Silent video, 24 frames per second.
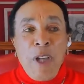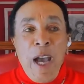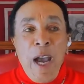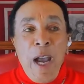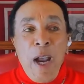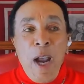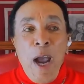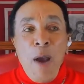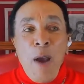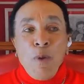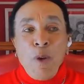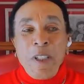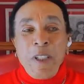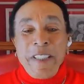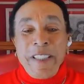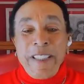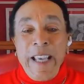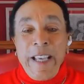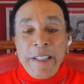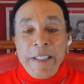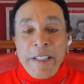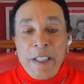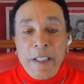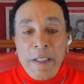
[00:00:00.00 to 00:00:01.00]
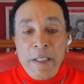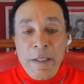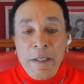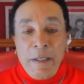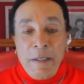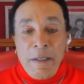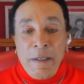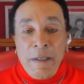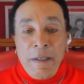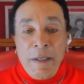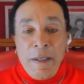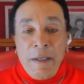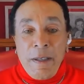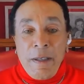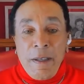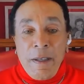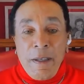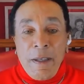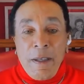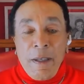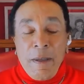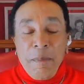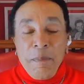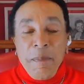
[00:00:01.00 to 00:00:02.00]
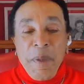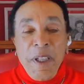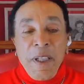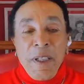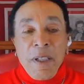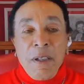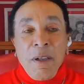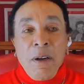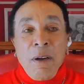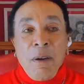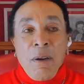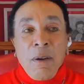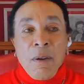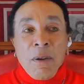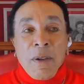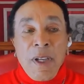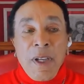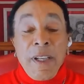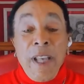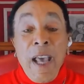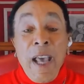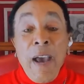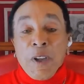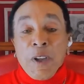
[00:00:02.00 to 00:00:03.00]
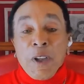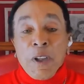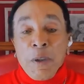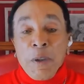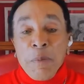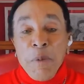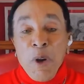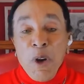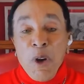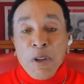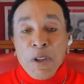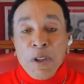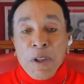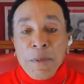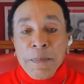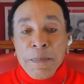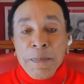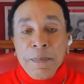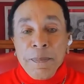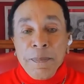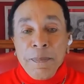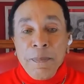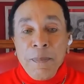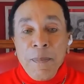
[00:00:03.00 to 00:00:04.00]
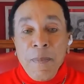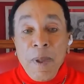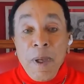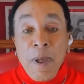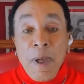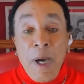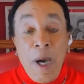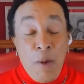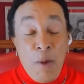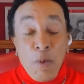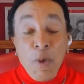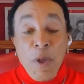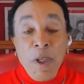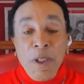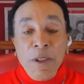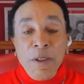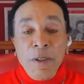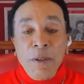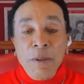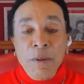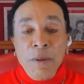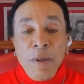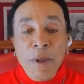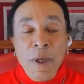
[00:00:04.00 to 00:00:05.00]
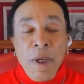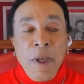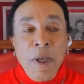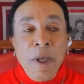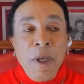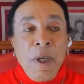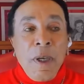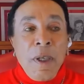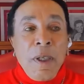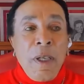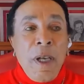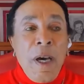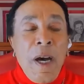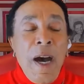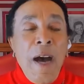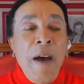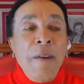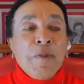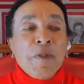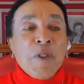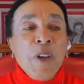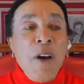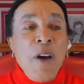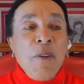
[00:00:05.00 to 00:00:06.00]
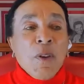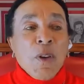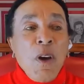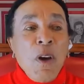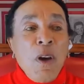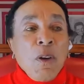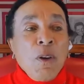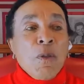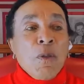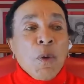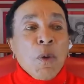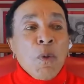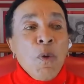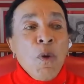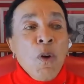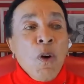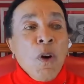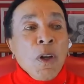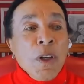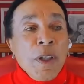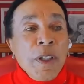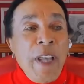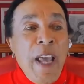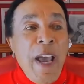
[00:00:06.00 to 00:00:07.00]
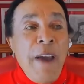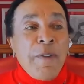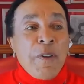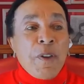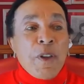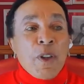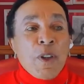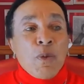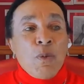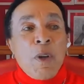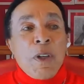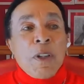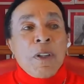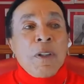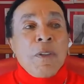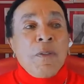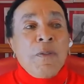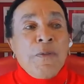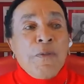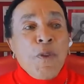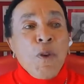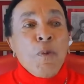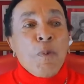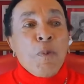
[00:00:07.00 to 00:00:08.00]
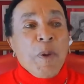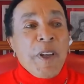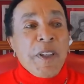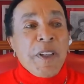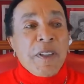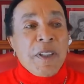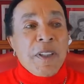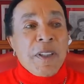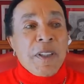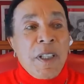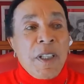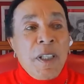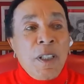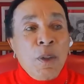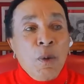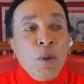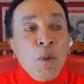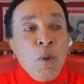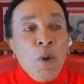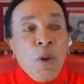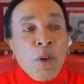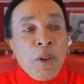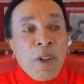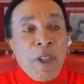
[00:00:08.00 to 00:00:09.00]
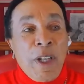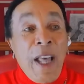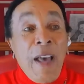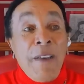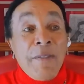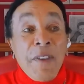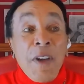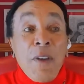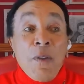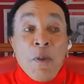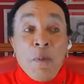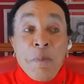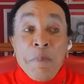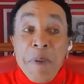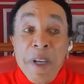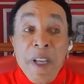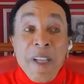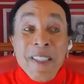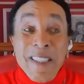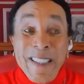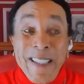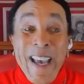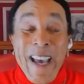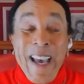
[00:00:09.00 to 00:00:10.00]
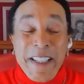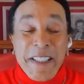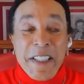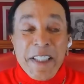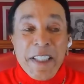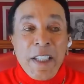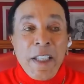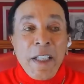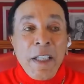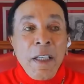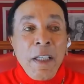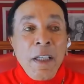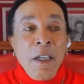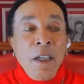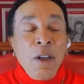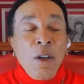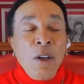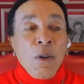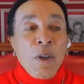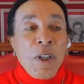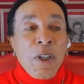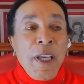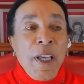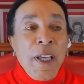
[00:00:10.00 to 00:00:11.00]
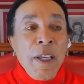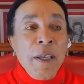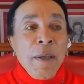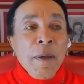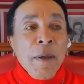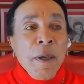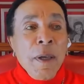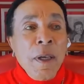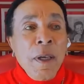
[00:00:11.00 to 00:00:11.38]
I resent being called an African American. I really do. Now, I've traveled all over the world, and Africa is one of the few places in the world that I've never been yet, okay?